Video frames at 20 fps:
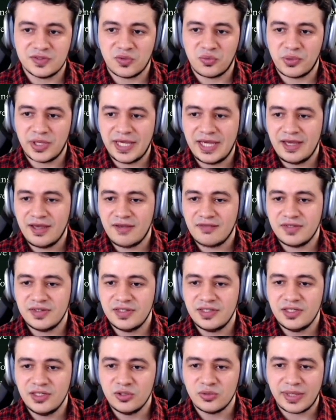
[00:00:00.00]
So we have a
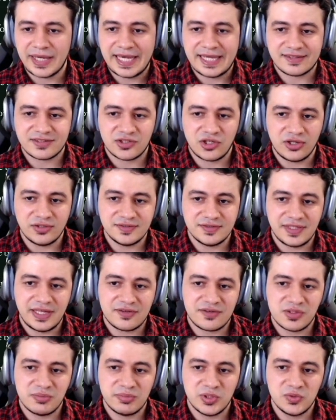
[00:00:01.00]
new add-cons
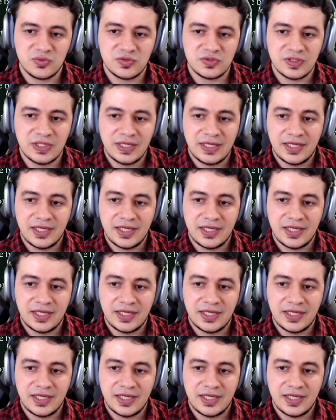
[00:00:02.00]
attribute.